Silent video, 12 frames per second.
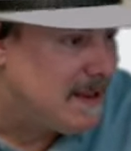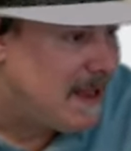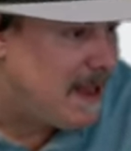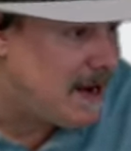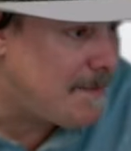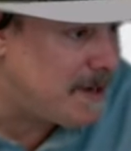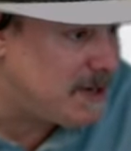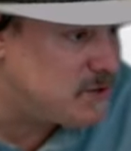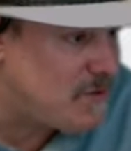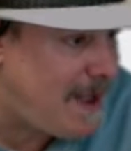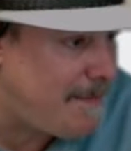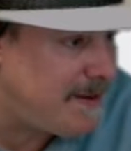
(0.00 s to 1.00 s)
and I'm going to
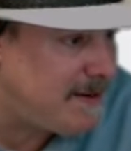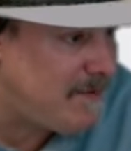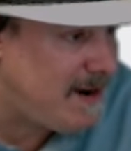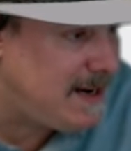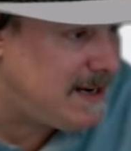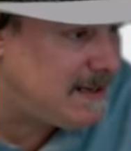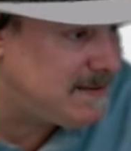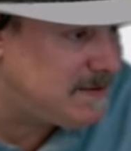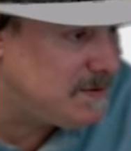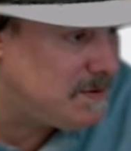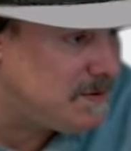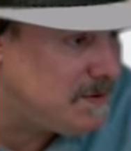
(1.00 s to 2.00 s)
drop it right
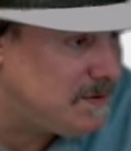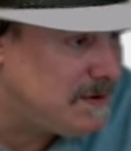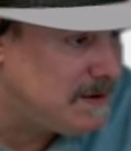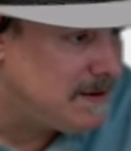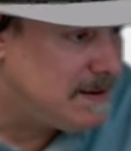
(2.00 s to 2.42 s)
into